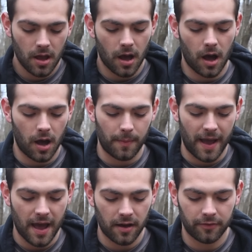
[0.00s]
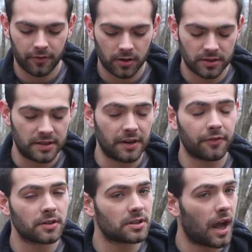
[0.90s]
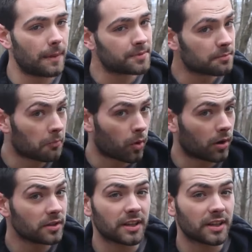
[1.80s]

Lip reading: I have different types of Moras.